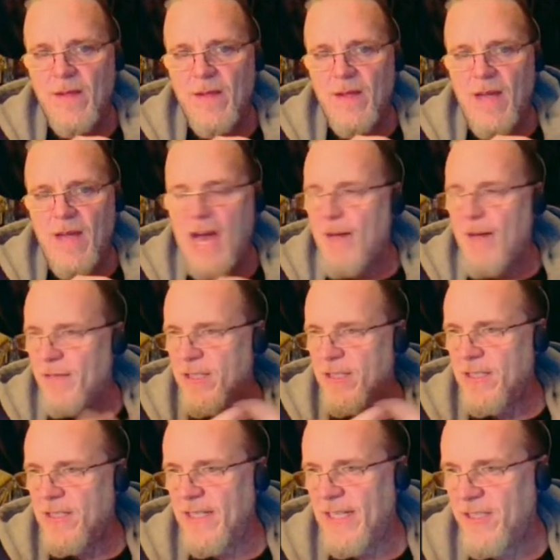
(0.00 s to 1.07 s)

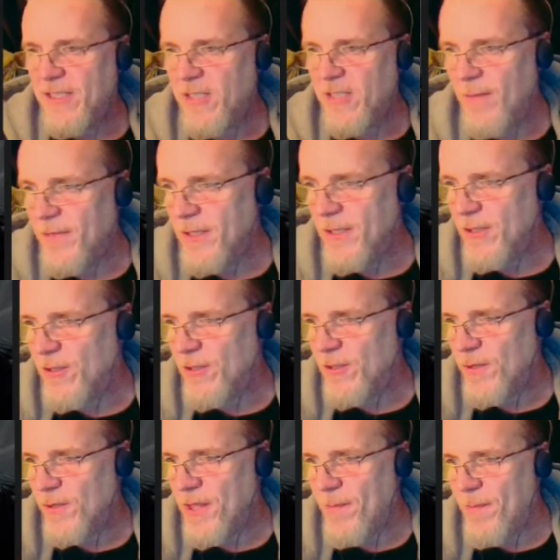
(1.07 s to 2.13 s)
Obviously, it has something to do
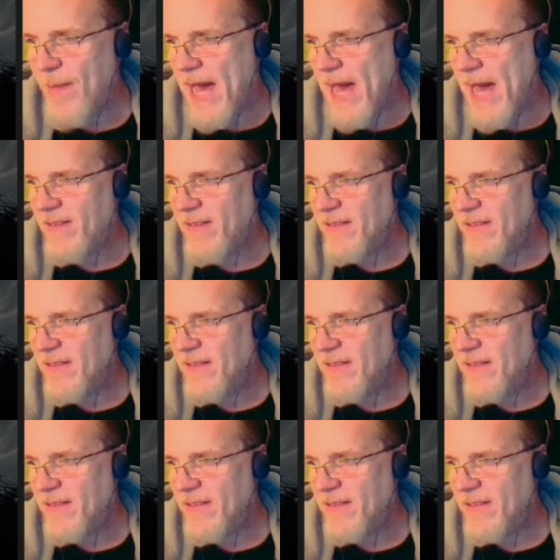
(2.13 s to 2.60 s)
with the battle.